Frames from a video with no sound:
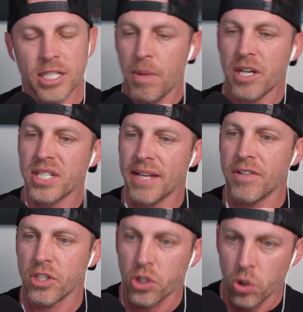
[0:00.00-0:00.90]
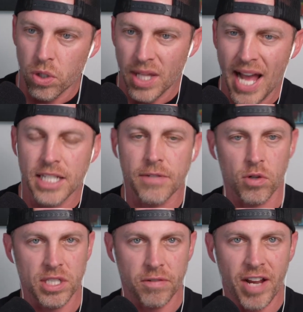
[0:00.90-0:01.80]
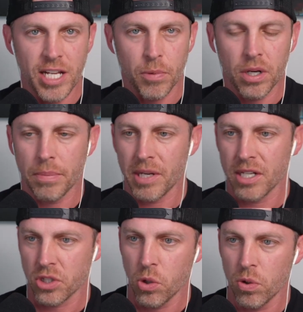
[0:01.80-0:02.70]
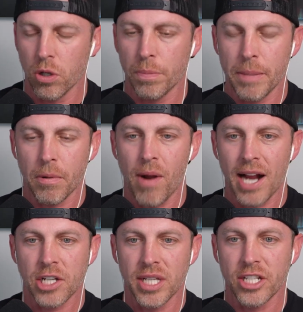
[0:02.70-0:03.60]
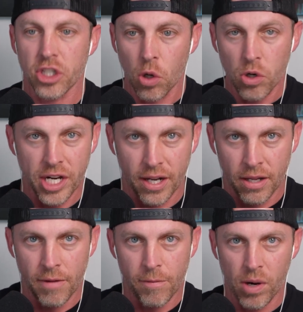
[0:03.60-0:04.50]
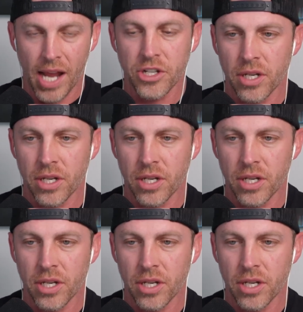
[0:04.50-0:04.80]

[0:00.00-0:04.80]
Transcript: especially if it's Google ads versus Facebook, because Google people are actually searching for an agent.